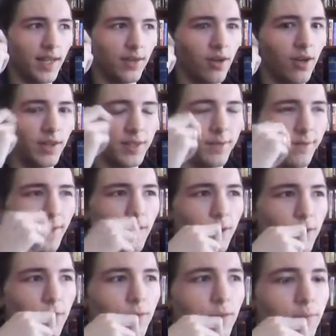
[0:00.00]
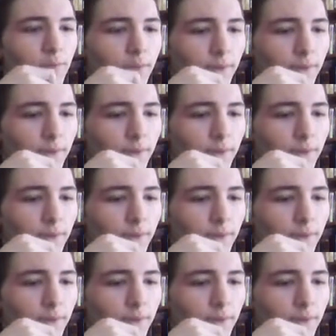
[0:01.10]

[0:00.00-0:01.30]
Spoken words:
all his fellow